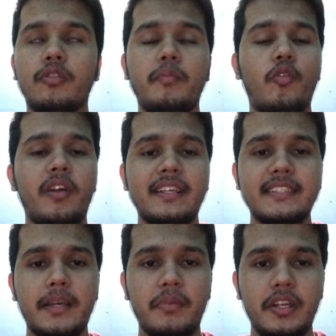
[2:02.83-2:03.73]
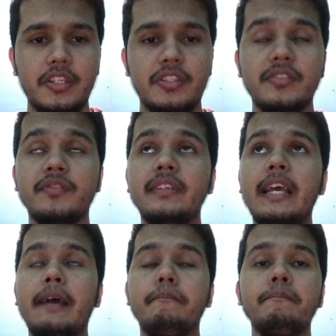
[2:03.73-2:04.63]
For board examinations we
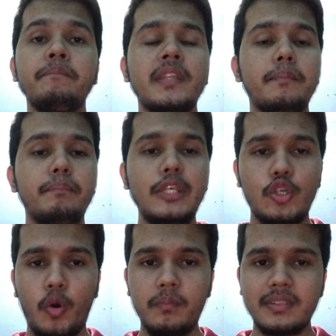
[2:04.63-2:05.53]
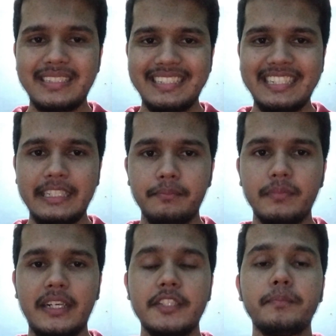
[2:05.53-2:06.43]
have BCom
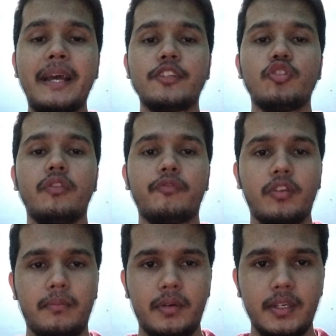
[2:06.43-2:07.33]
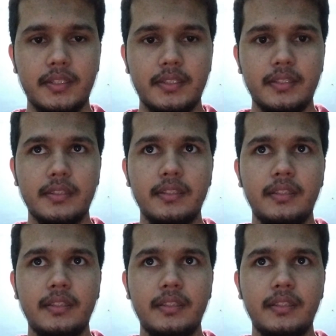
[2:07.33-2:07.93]
stream, that is Bachelor of Commerce